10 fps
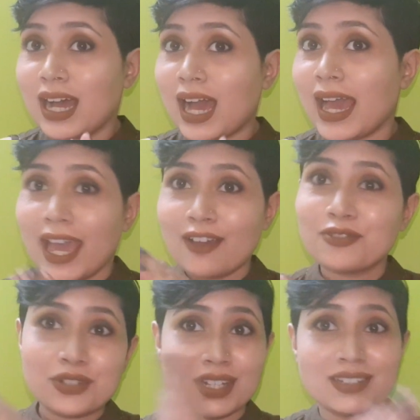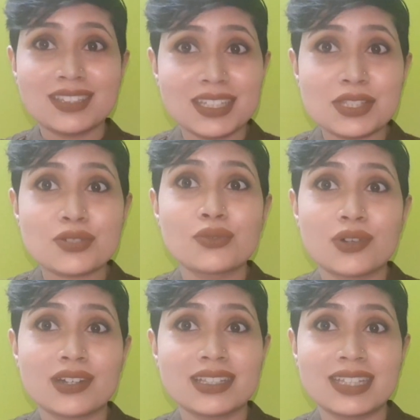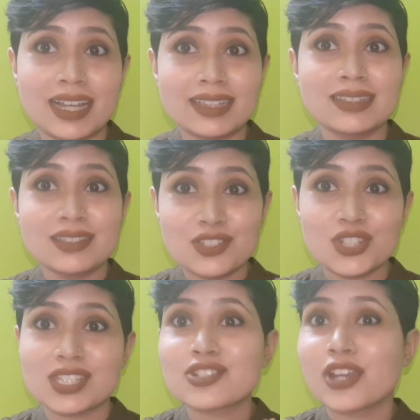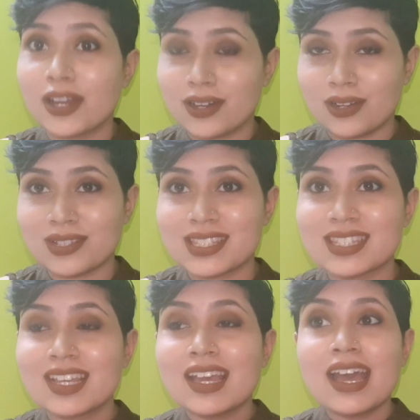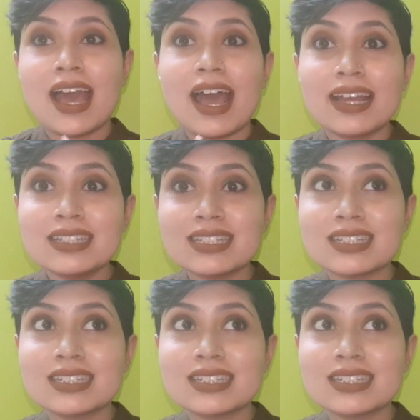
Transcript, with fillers: I have greater things to worry than just hair loss. And